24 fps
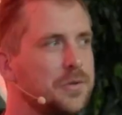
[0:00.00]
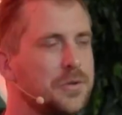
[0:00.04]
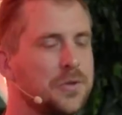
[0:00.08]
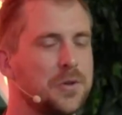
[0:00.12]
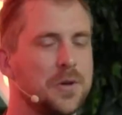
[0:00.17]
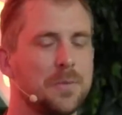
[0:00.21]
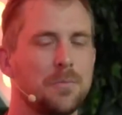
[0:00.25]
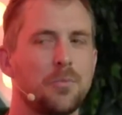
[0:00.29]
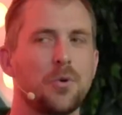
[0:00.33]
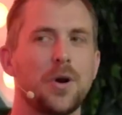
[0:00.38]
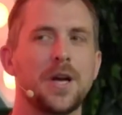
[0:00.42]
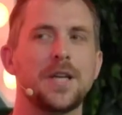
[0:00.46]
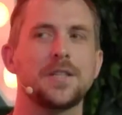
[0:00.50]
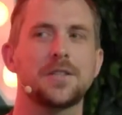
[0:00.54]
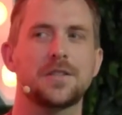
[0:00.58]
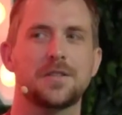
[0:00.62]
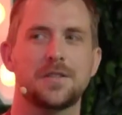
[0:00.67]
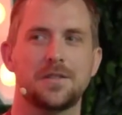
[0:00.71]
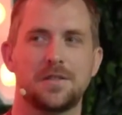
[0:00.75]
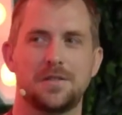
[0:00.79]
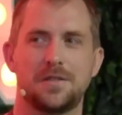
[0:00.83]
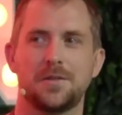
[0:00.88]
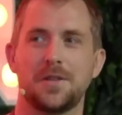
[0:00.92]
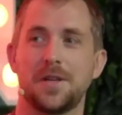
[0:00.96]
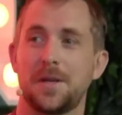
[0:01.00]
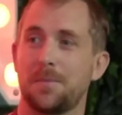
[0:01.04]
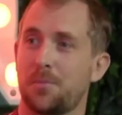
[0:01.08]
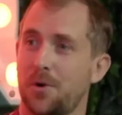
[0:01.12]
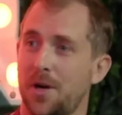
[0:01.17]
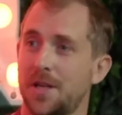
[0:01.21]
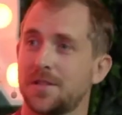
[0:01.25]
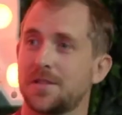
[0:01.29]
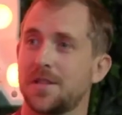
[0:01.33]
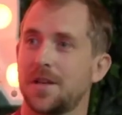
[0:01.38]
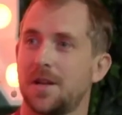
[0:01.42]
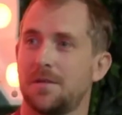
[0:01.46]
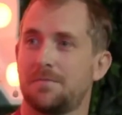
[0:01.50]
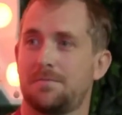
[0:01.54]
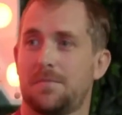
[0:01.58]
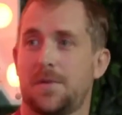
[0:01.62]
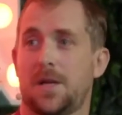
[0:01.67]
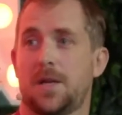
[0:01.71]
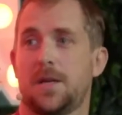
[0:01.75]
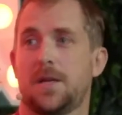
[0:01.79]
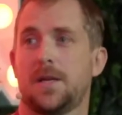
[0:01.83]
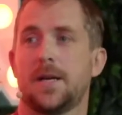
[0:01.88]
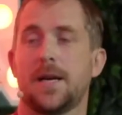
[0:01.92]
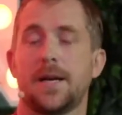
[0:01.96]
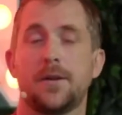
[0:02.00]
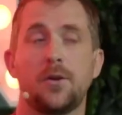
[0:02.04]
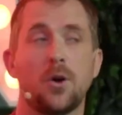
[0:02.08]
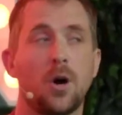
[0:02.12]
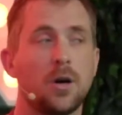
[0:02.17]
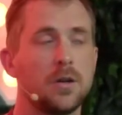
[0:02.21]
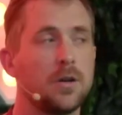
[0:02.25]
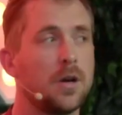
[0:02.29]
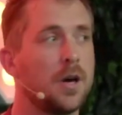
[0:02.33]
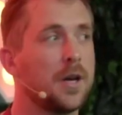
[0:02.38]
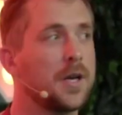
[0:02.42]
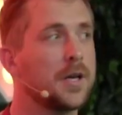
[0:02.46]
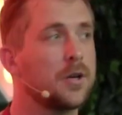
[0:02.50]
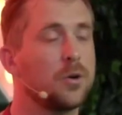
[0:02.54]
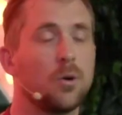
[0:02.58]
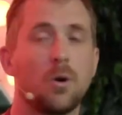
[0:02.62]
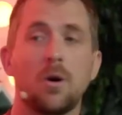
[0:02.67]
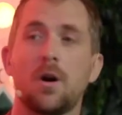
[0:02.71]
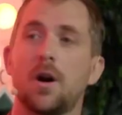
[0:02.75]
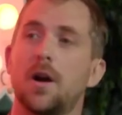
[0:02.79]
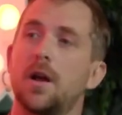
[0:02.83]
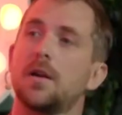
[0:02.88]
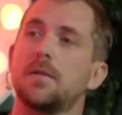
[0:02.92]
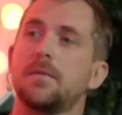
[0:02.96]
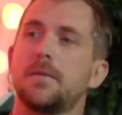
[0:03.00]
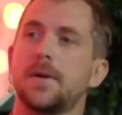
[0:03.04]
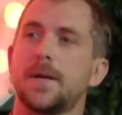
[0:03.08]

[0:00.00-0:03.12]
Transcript: embrace it and not ignore it,